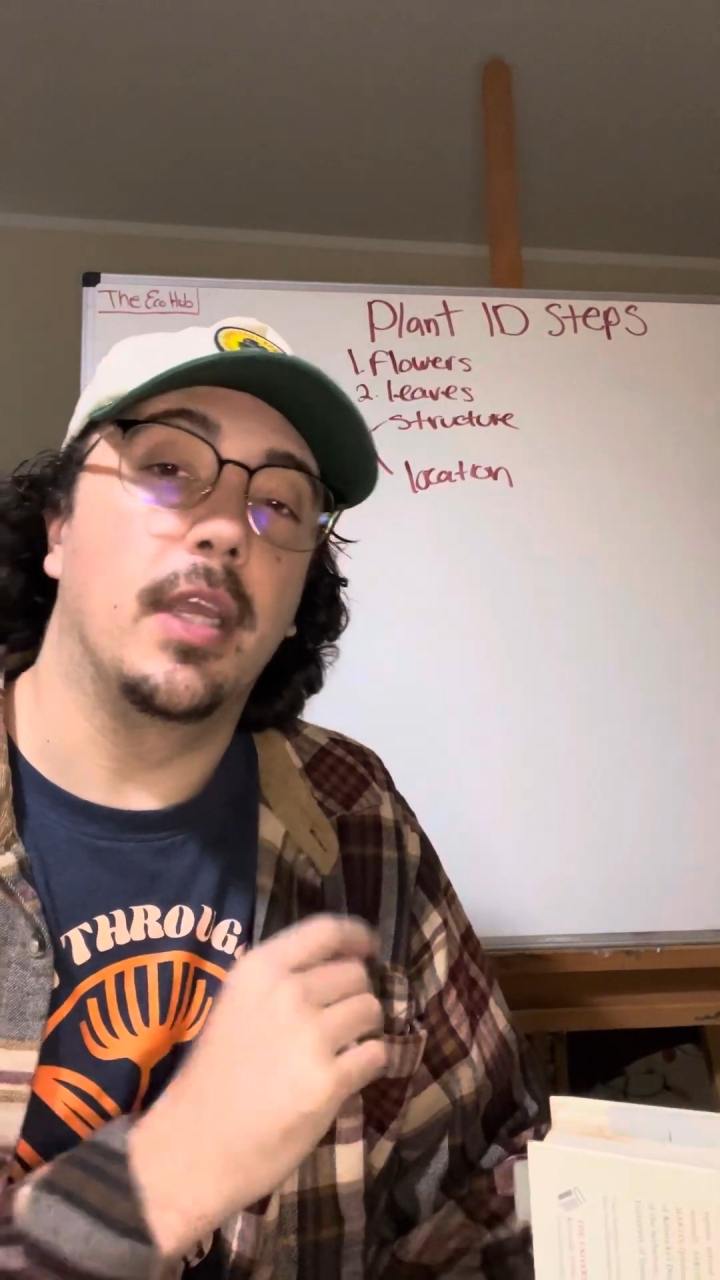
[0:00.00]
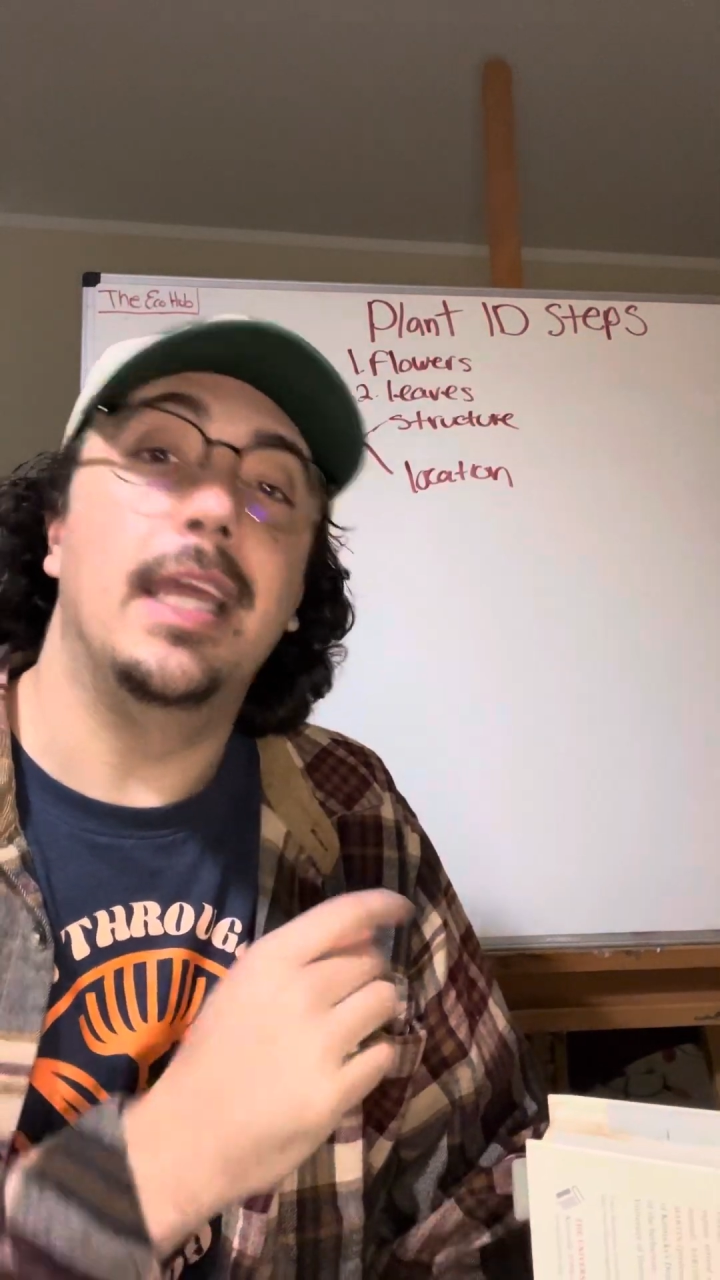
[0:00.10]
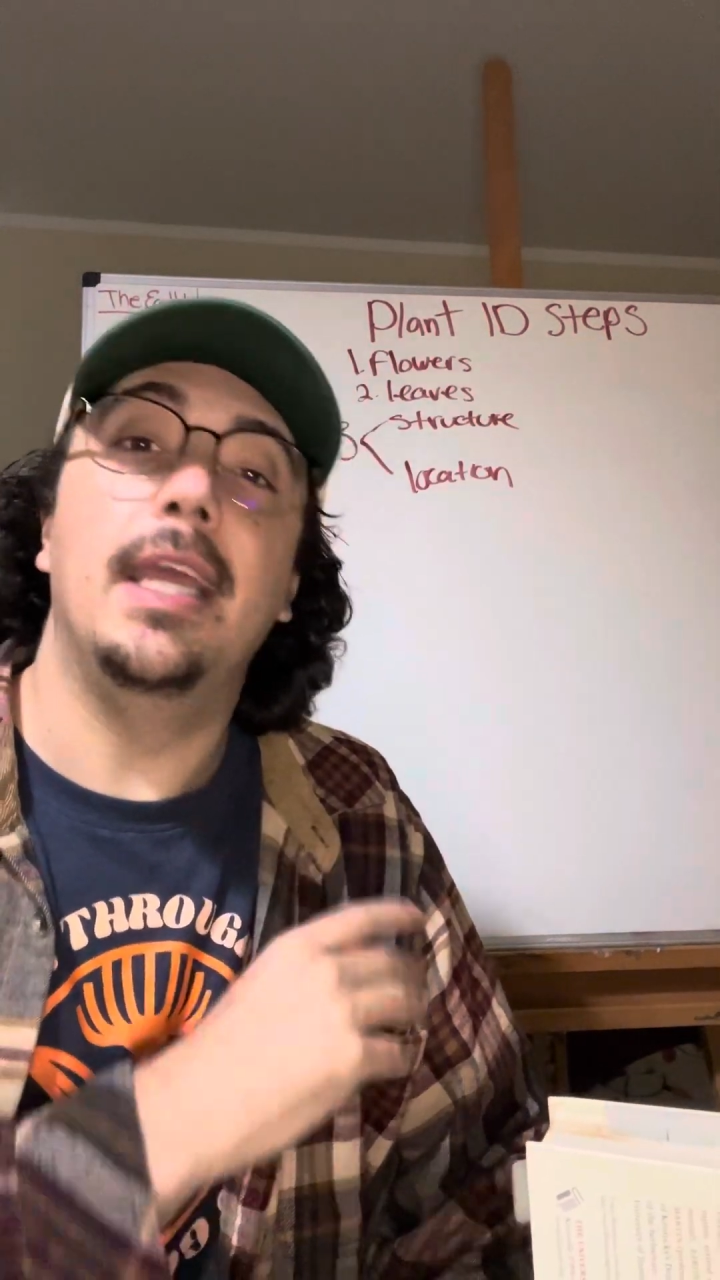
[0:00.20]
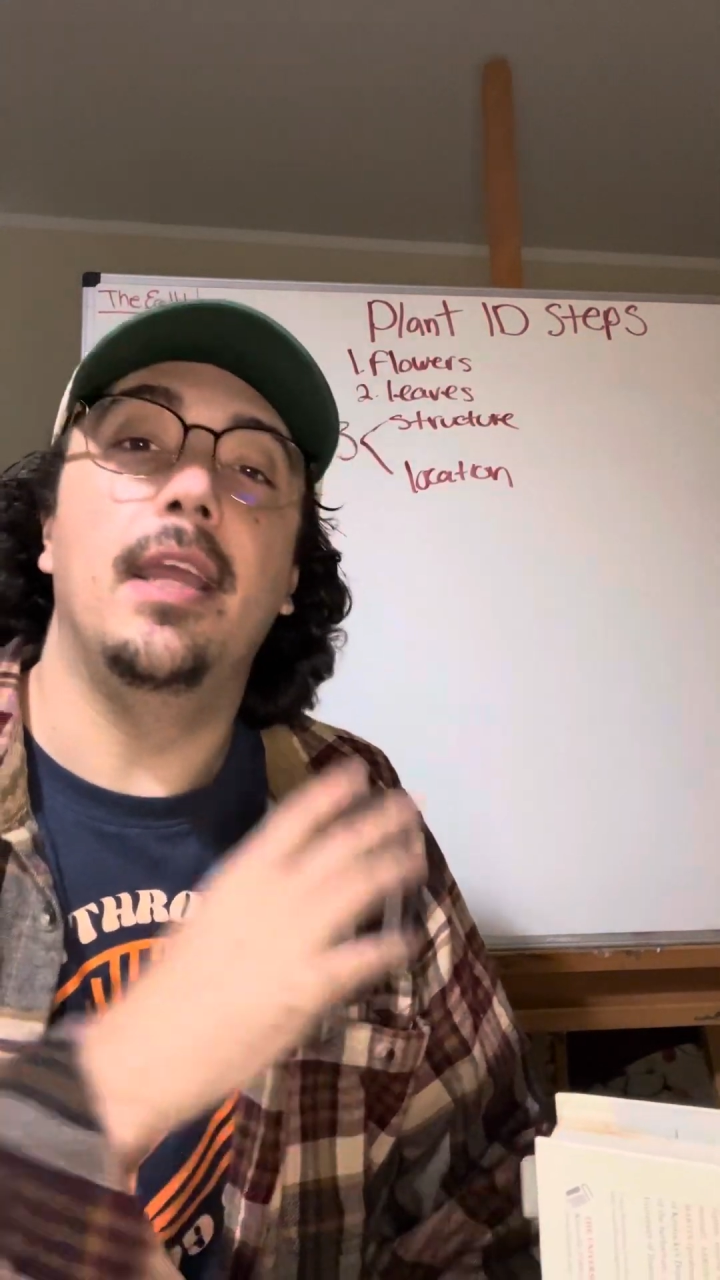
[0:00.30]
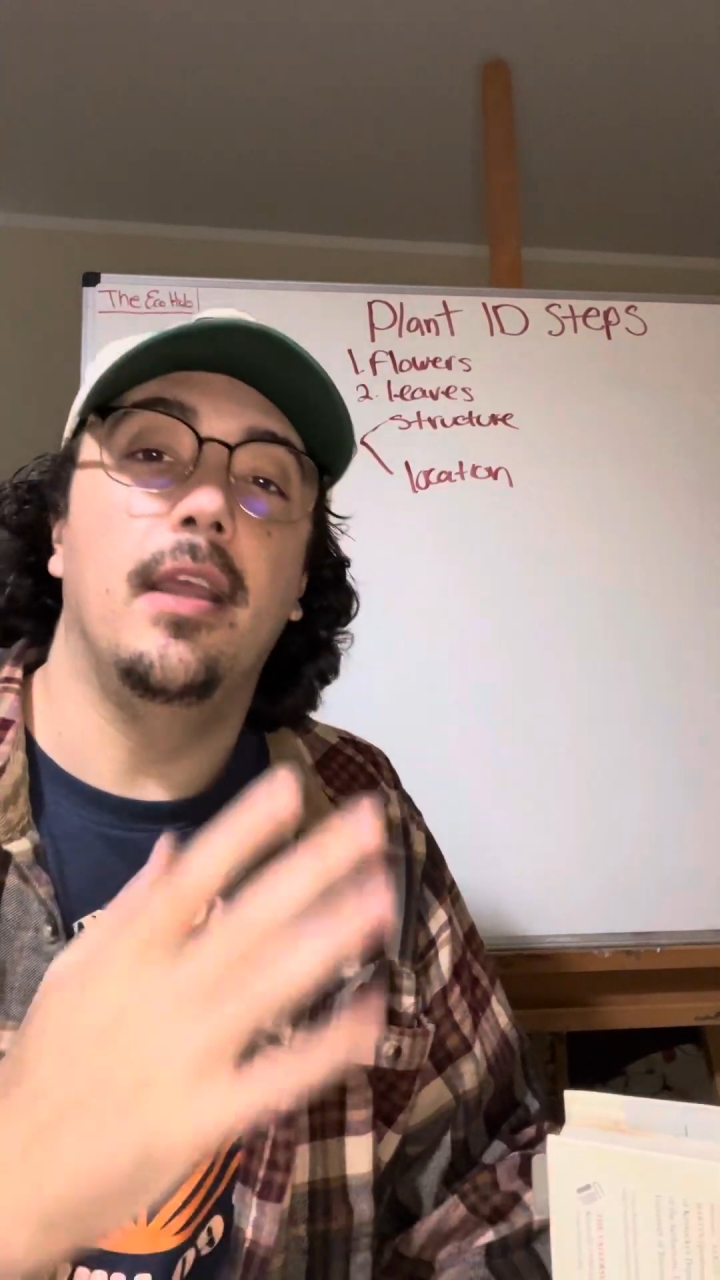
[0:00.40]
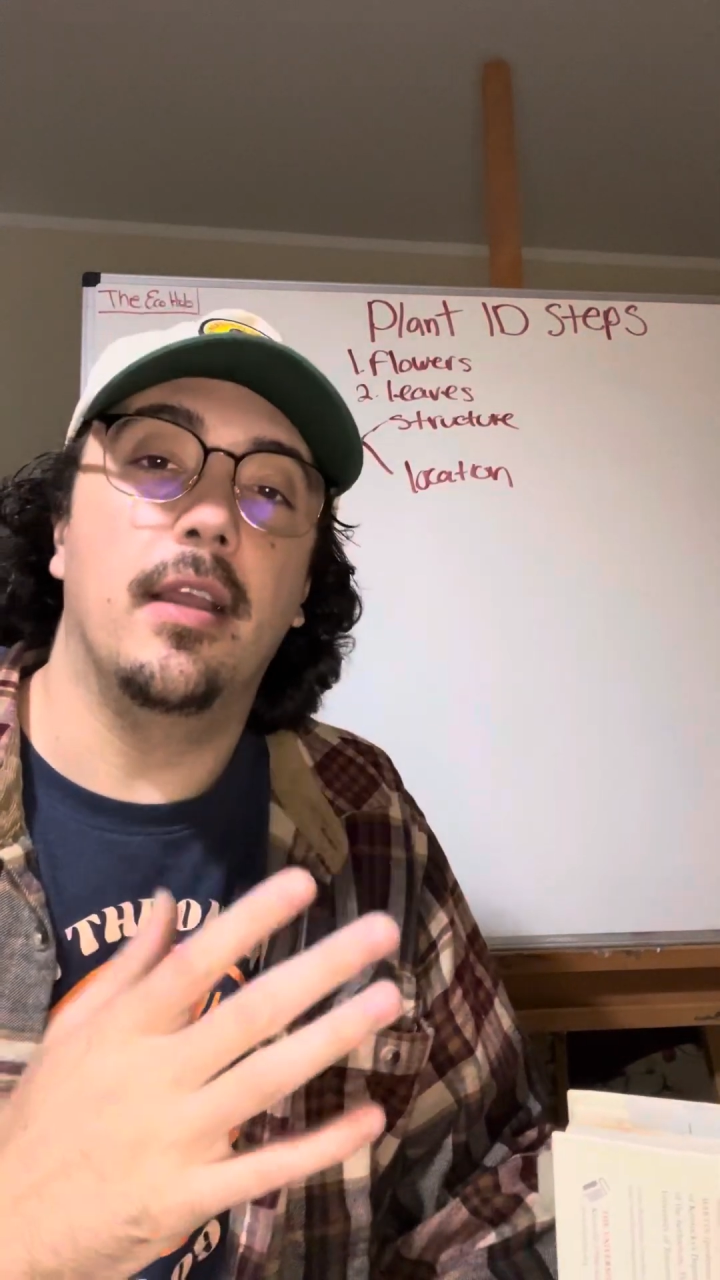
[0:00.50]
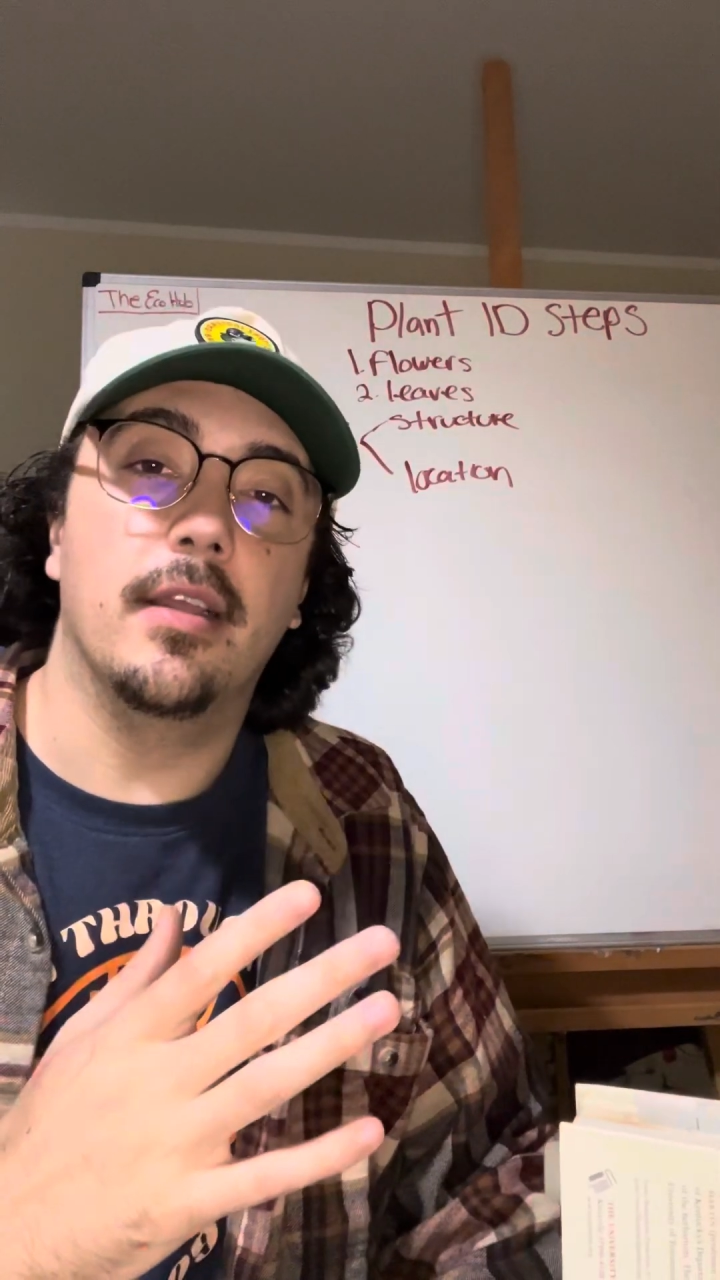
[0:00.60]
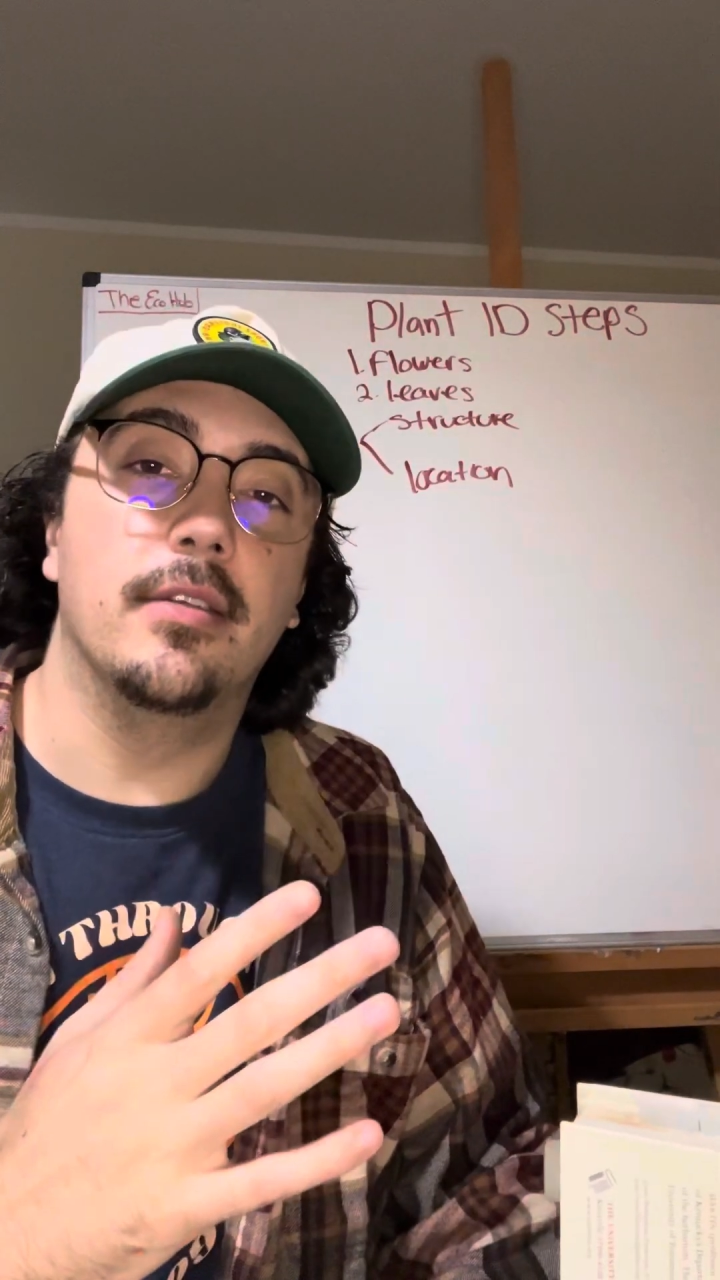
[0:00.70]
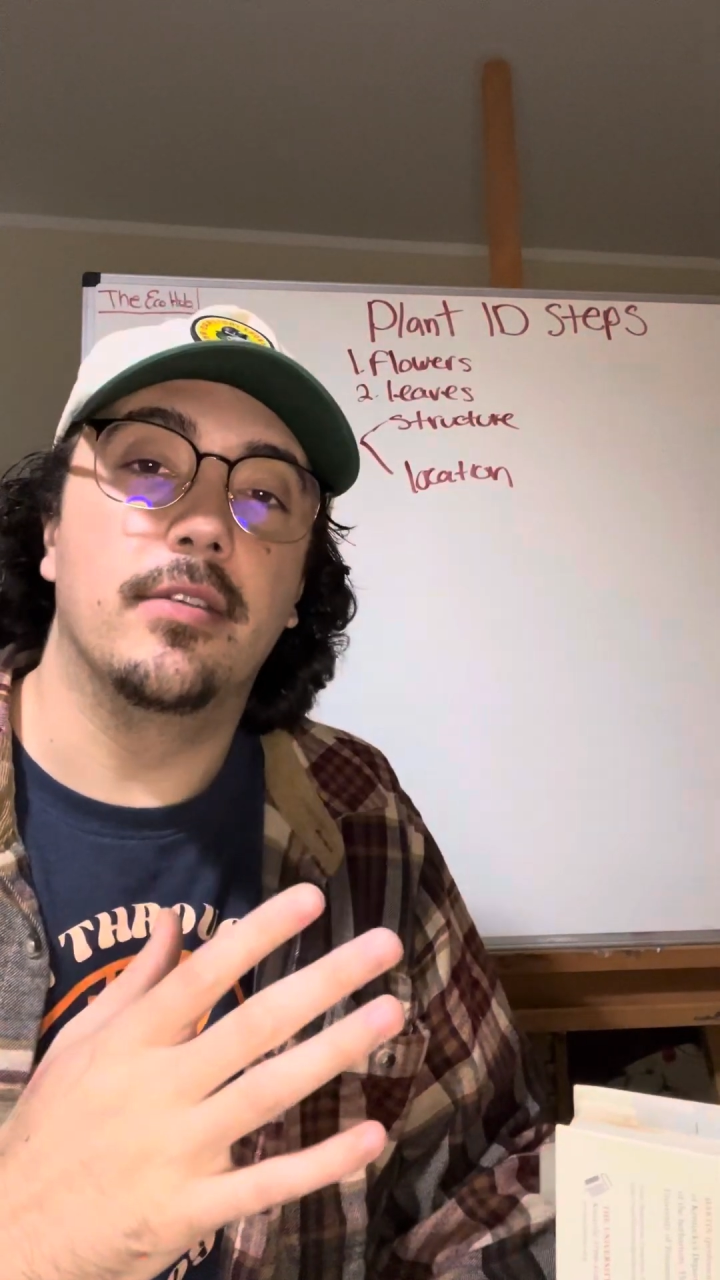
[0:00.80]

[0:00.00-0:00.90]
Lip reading: keying is